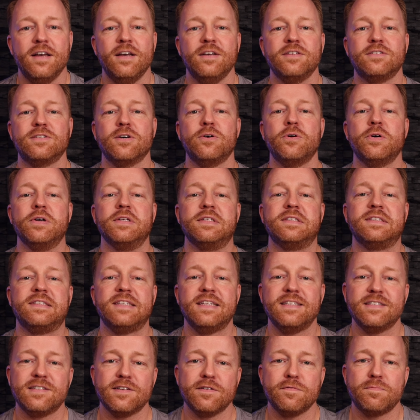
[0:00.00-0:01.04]
So
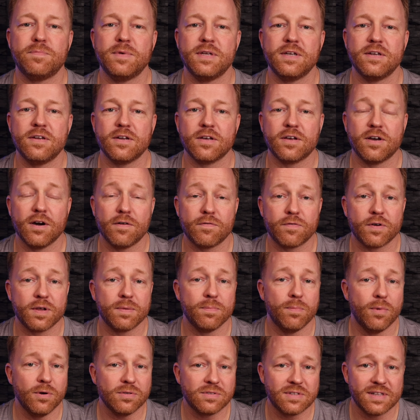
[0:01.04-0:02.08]
since I've been covering
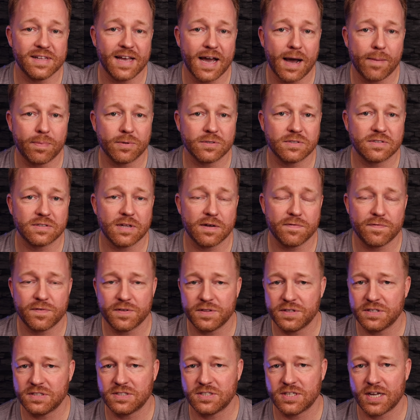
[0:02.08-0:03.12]
mostly Apple stuff
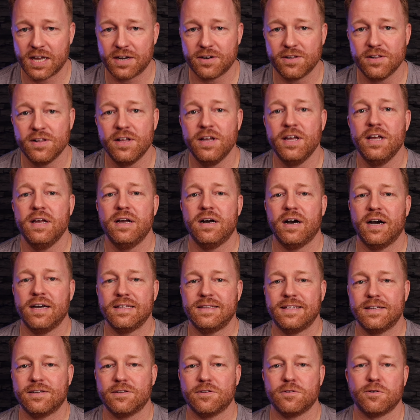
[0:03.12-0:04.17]
on this channel, I
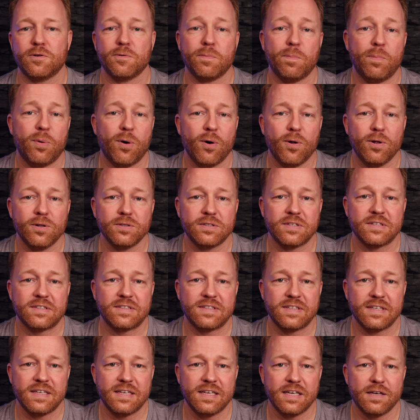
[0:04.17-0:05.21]
did a little poll to
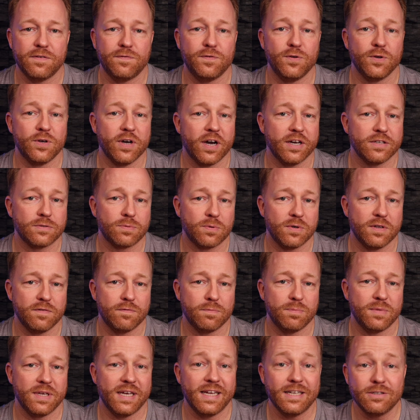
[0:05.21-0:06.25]
see if you guys would
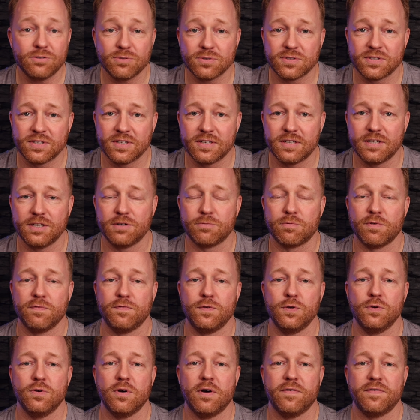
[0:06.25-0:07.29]
even be interested in a
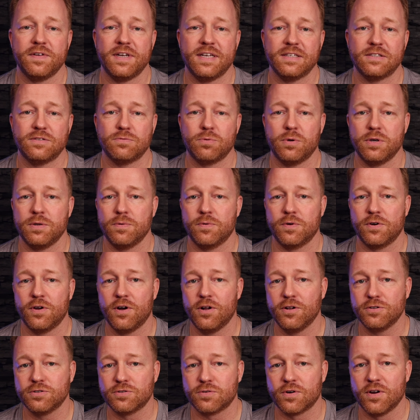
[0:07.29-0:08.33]
review of an S21
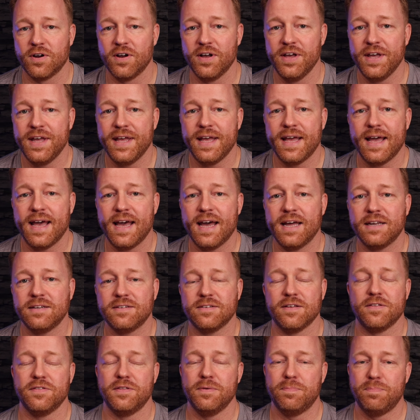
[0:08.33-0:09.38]
Ultra, and
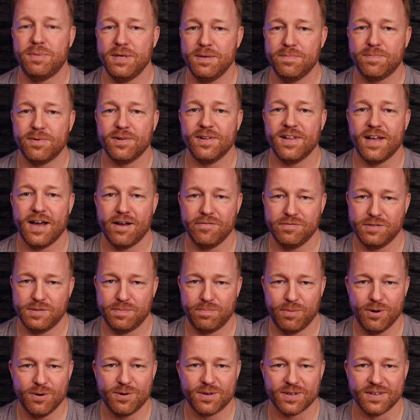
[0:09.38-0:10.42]
the people have
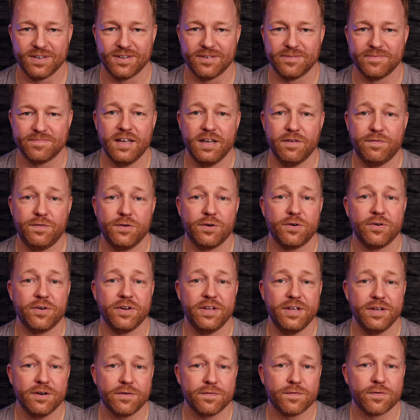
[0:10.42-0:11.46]
spoken. If you're
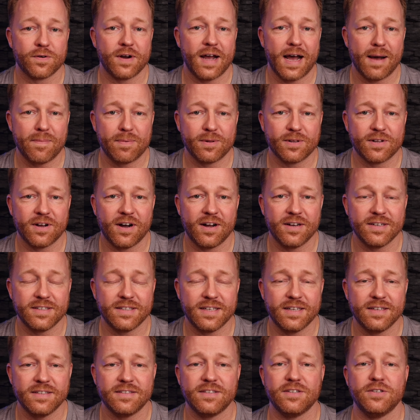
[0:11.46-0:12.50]
here for Apple
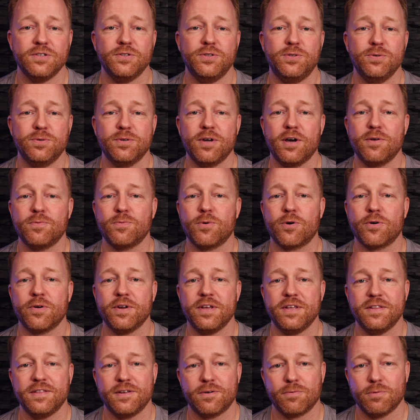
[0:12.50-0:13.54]
content, do not
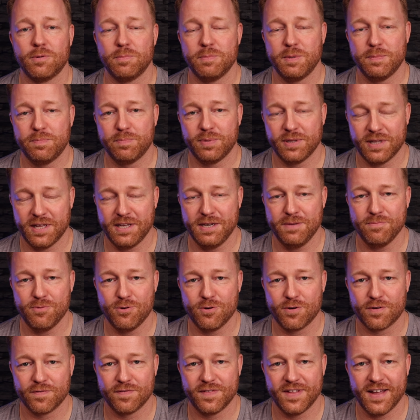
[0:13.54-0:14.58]
worry, there will be plenty
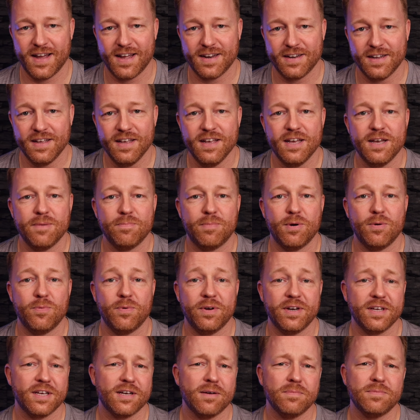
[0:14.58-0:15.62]
more of that. But
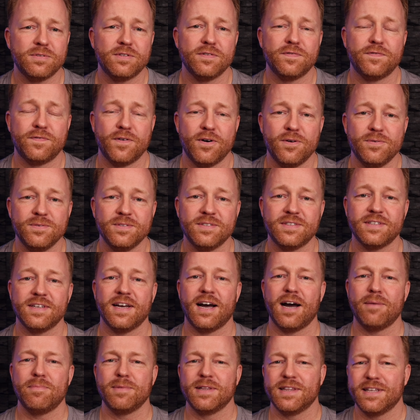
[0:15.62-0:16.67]
when it comes to phones,
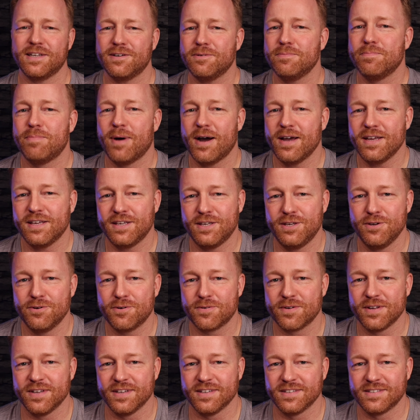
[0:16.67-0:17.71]
I'm a little
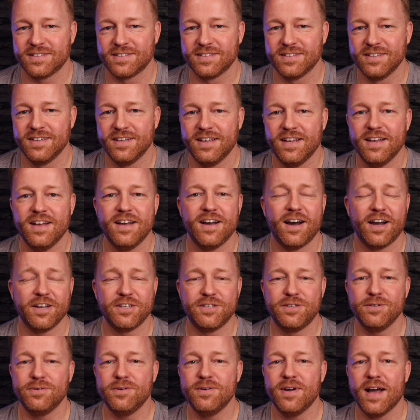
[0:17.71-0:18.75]
bi-curious. I
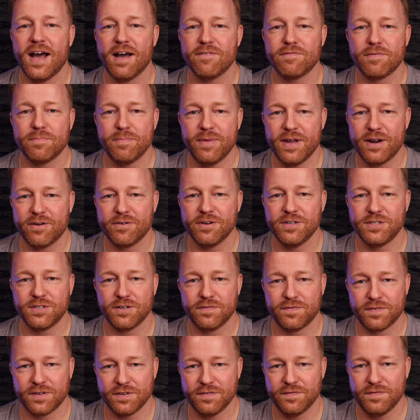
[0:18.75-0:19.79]
do have a marriage
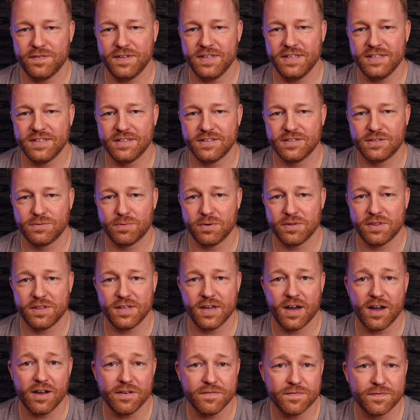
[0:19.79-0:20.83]
of convenience with the
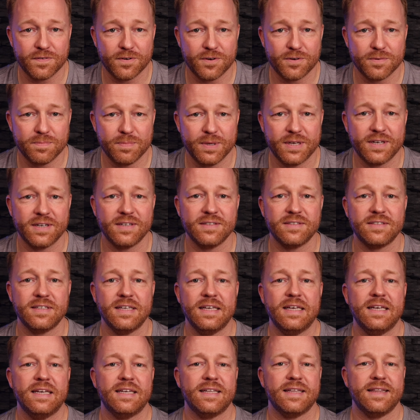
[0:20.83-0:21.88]
iPhone
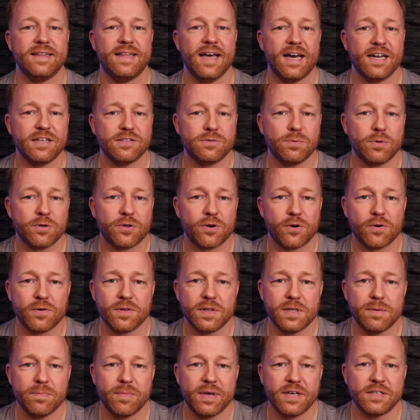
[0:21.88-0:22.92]
because that is what
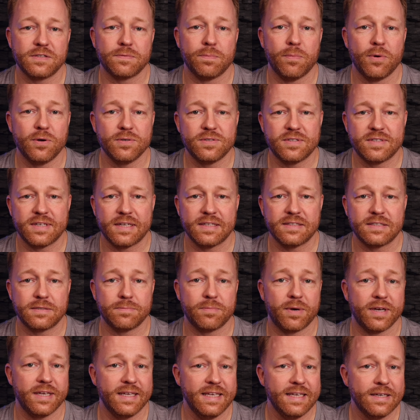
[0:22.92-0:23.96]
currently makes most sense in
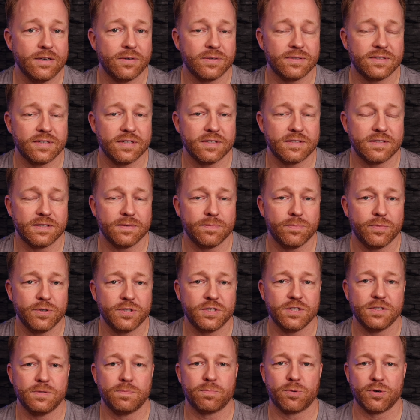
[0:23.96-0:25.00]
my ecosystem,
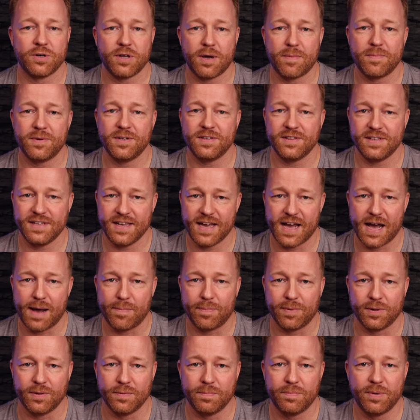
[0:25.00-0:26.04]
which is predominantly
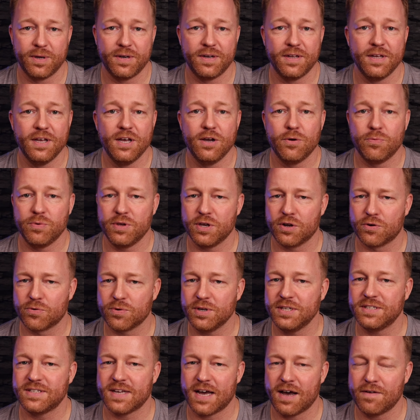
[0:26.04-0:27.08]
Apple. But we
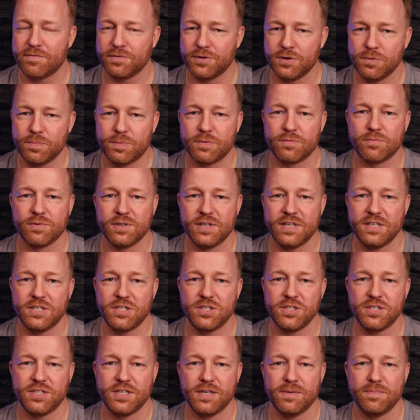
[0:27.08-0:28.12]
agreed to have an open
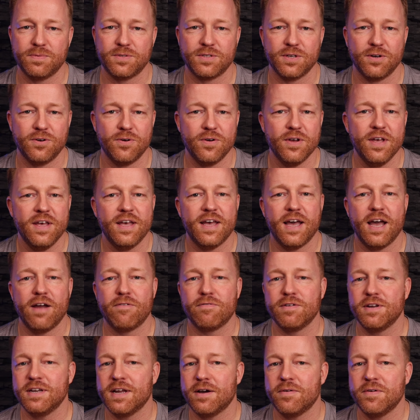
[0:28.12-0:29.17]
relationship, so
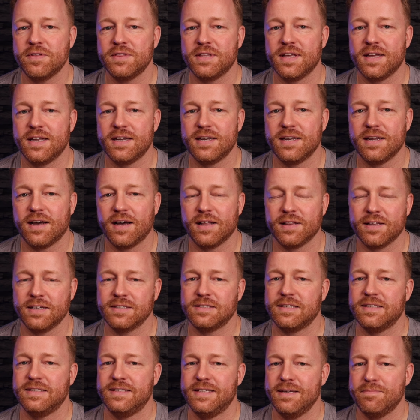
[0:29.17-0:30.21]
every now and then I
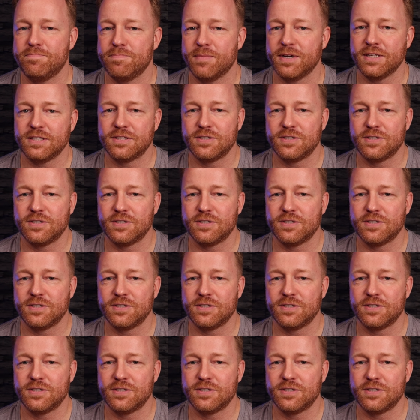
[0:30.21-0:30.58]
like to dip my